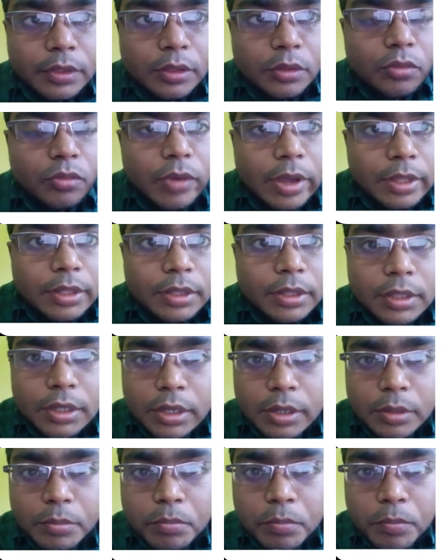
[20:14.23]
when
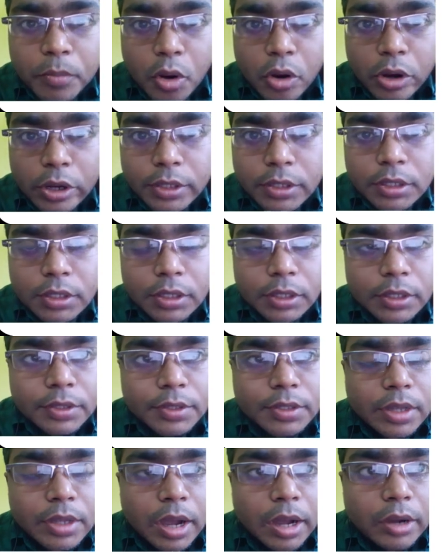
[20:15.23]
the point
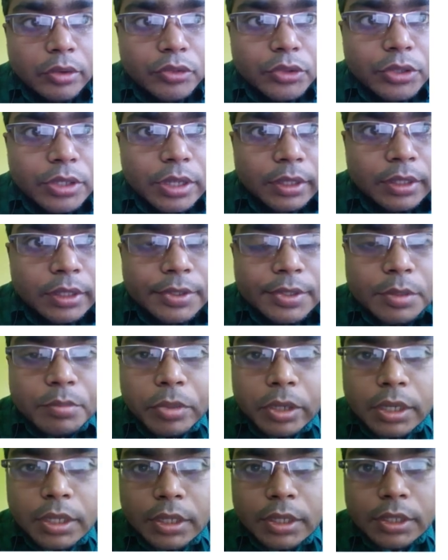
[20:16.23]
is outside the
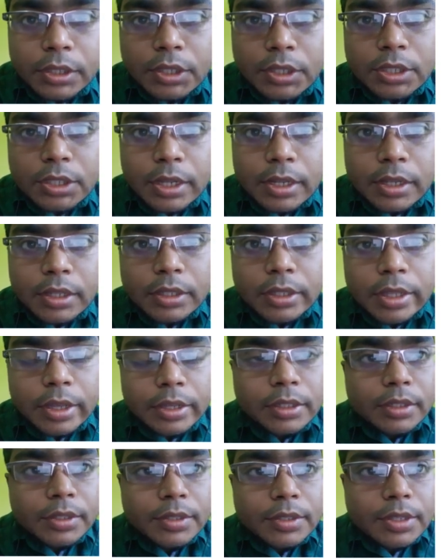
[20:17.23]
spherical shell,
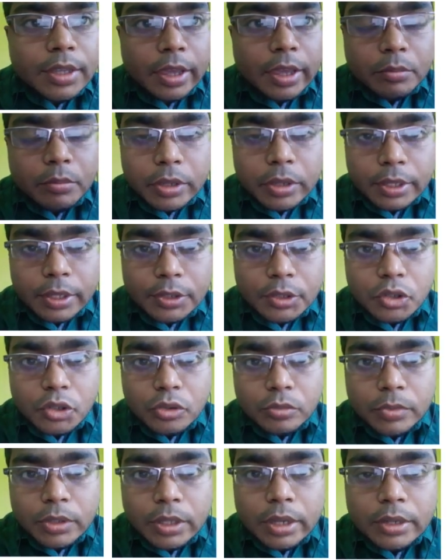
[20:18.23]
then this can be
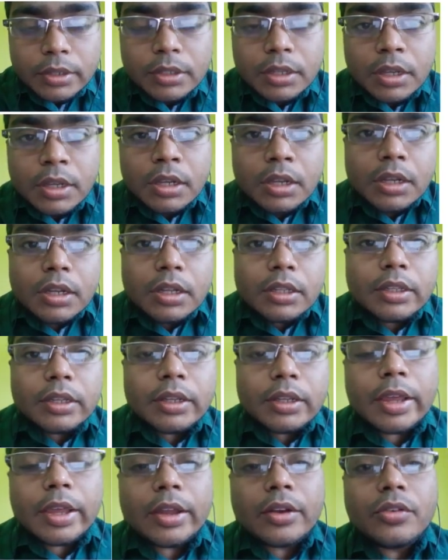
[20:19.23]
assumed that the
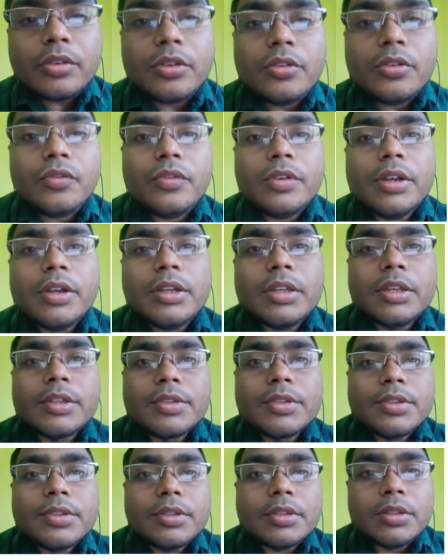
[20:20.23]
electric field
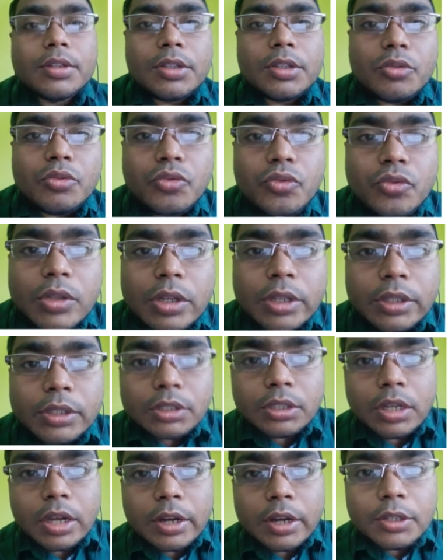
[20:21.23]
is due to the
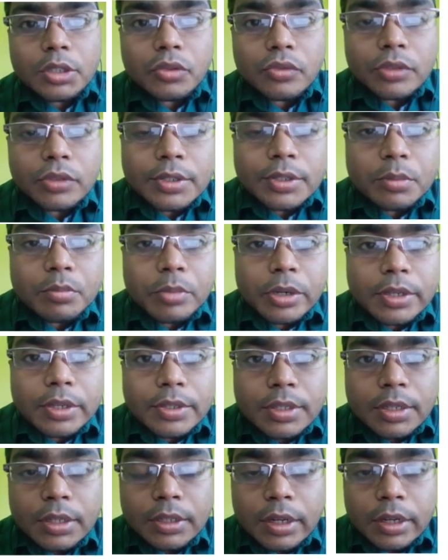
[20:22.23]
charge which is
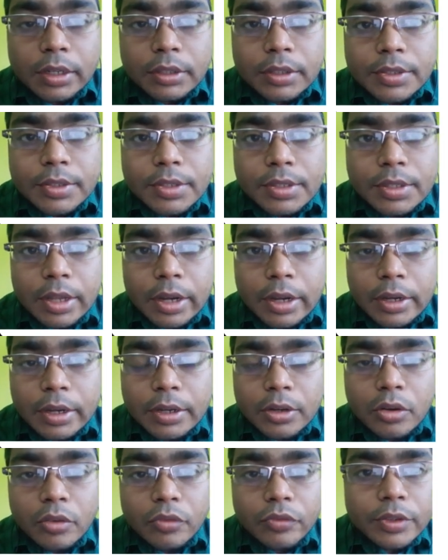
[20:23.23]
present at the
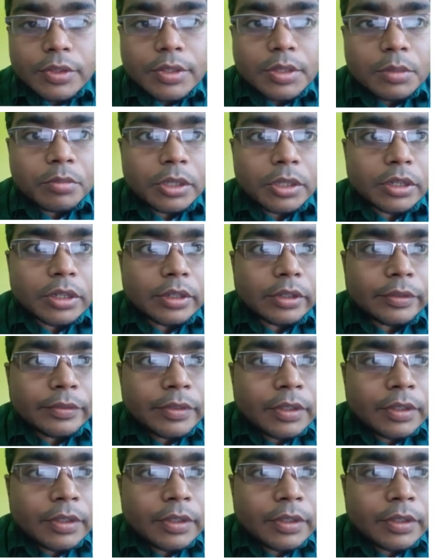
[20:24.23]
center of a sphere.